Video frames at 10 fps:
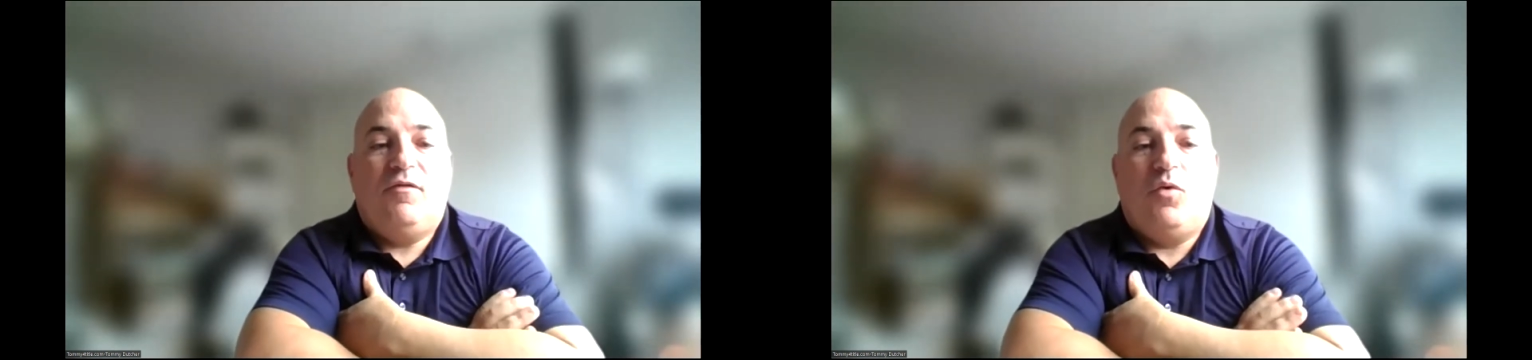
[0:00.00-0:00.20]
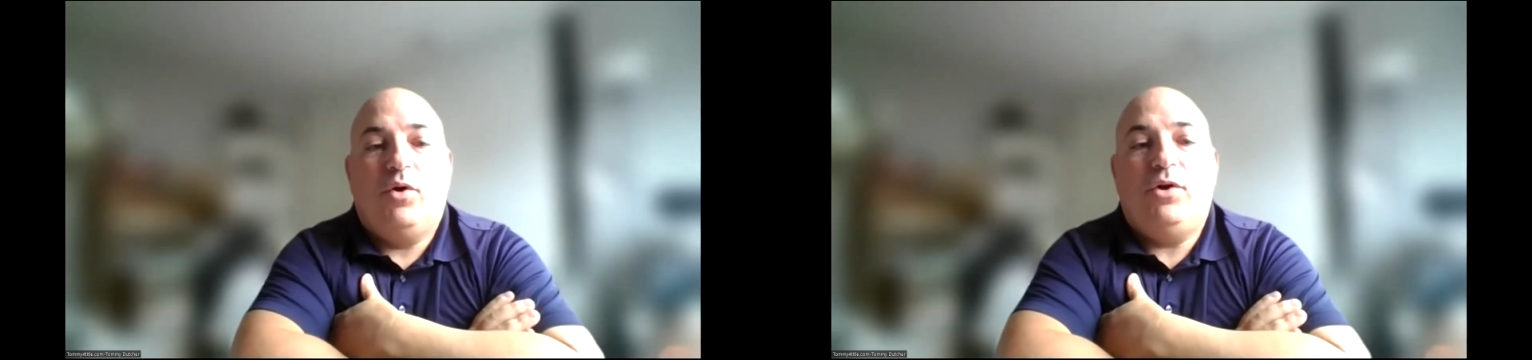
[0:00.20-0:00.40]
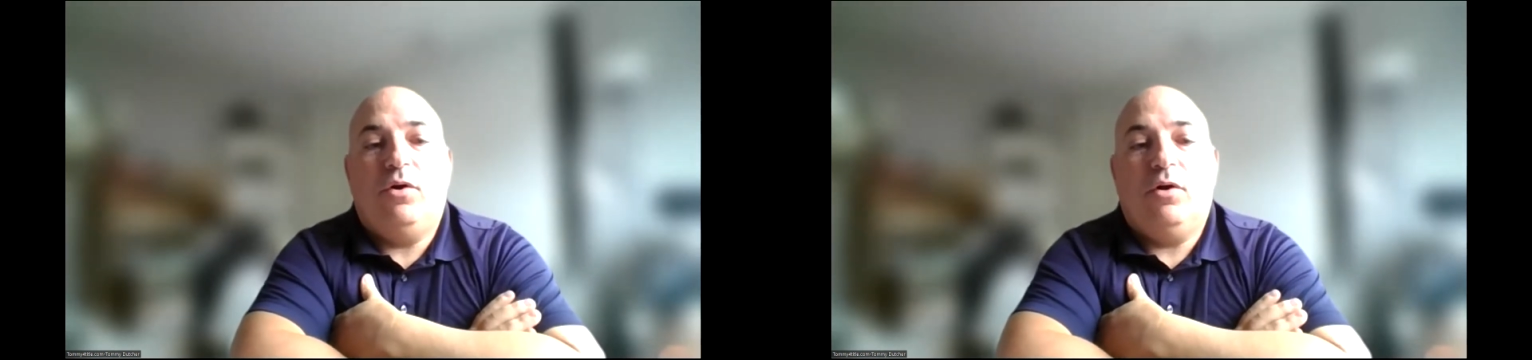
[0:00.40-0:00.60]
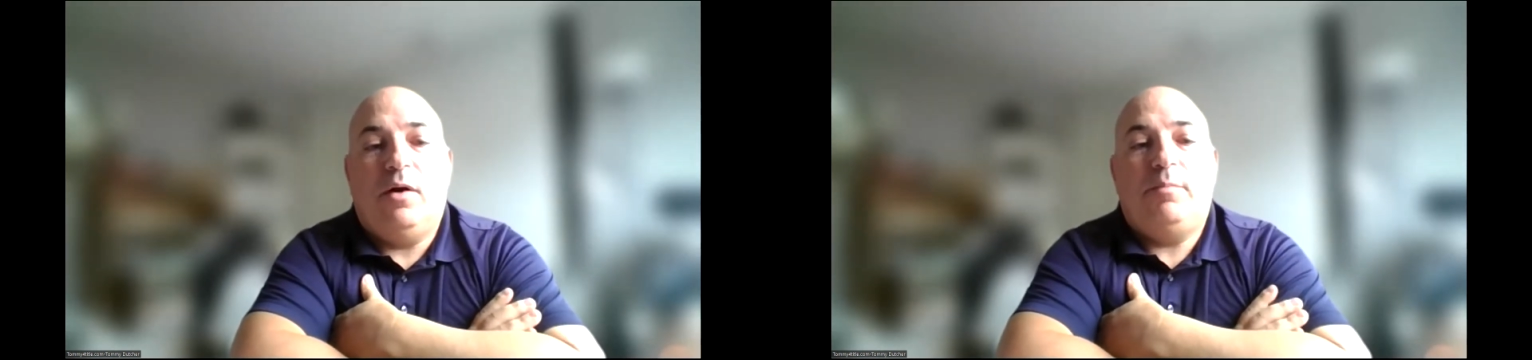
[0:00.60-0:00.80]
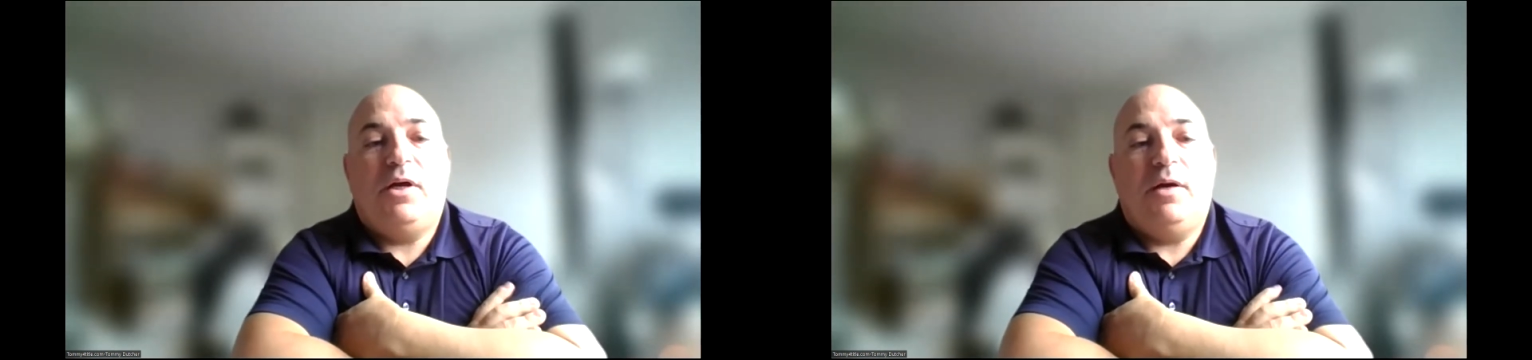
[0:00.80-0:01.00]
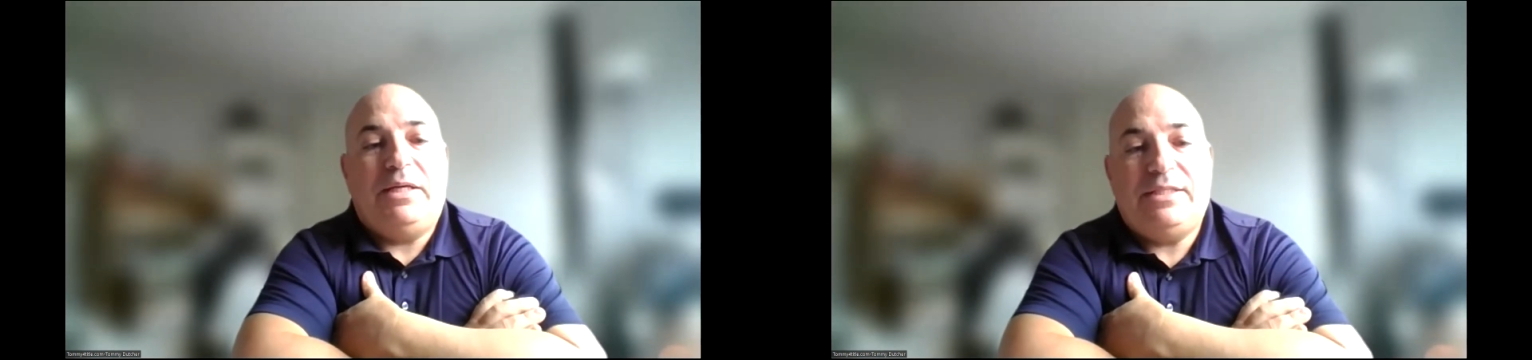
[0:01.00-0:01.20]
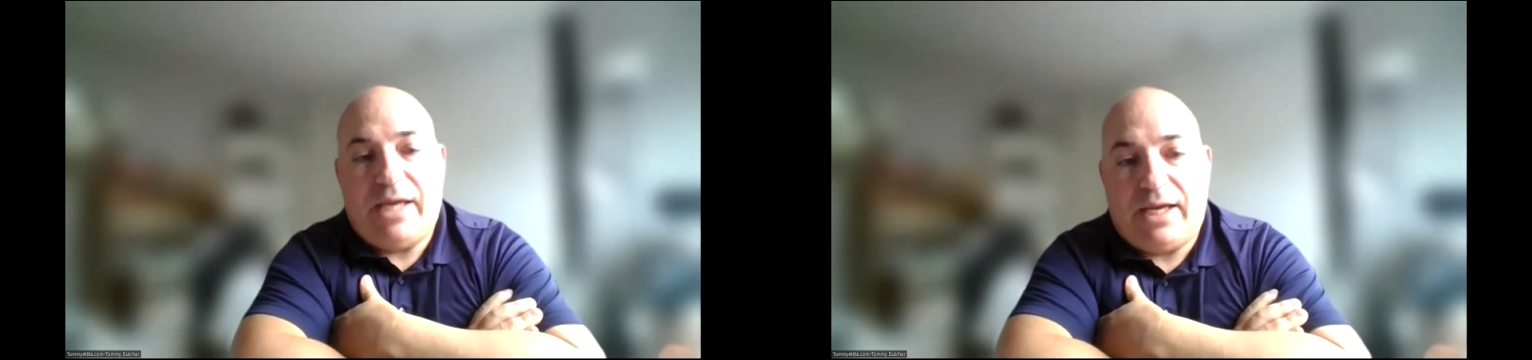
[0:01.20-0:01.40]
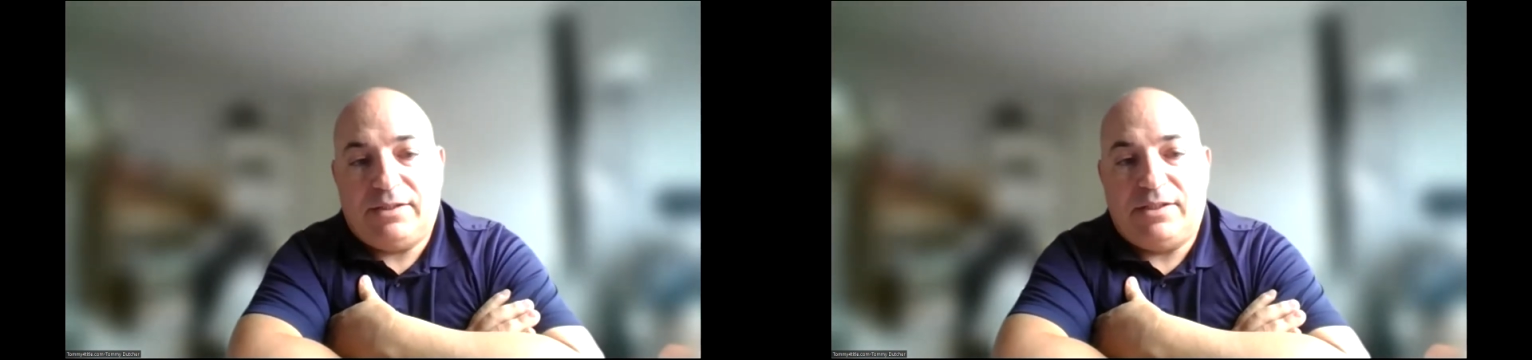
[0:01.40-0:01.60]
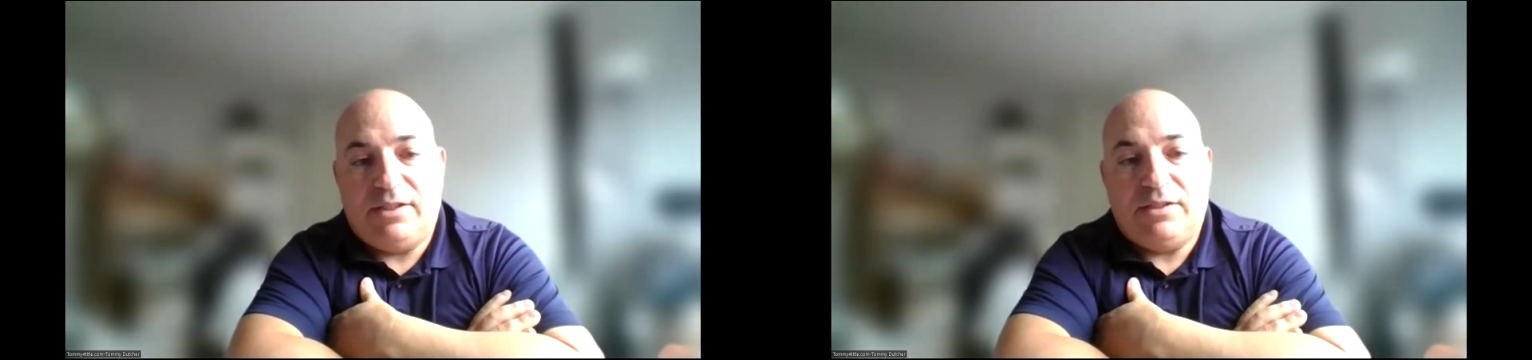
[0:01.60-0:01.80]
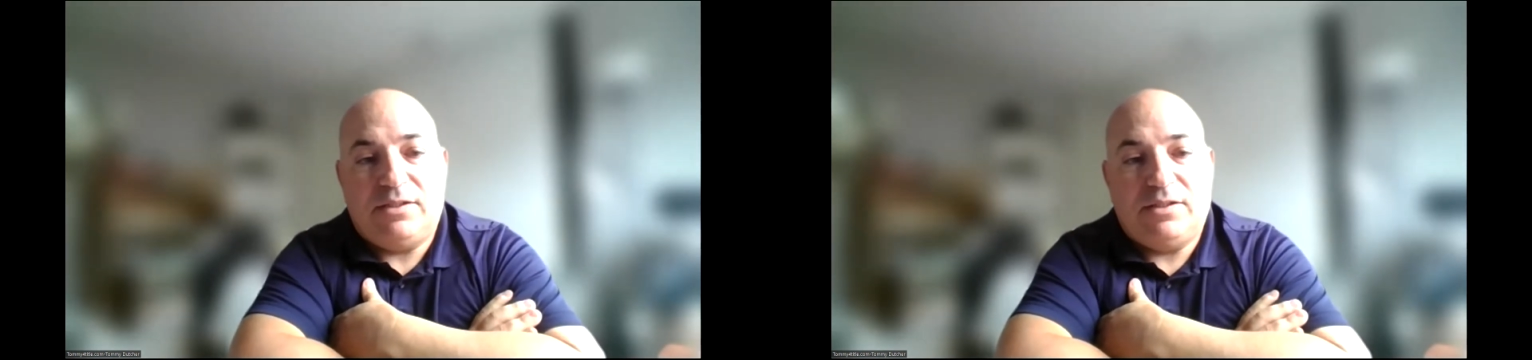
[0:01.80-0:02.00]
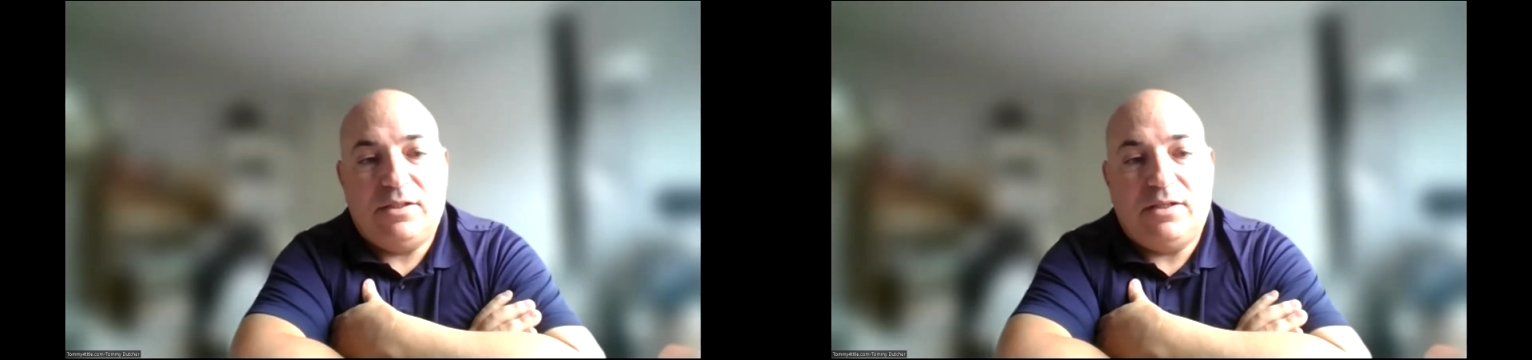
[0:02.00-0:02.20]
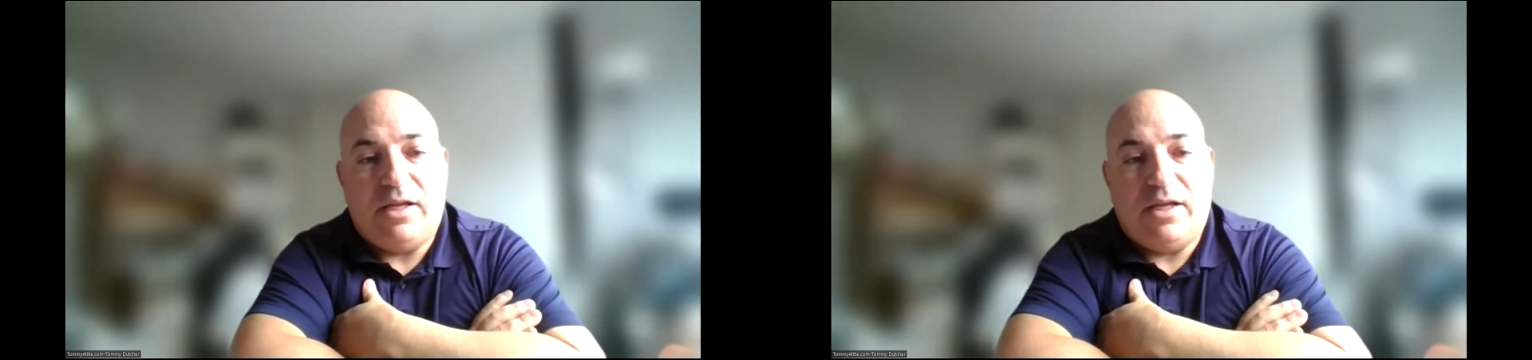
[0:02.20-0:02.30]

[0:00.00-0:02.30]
for your upcoming taxes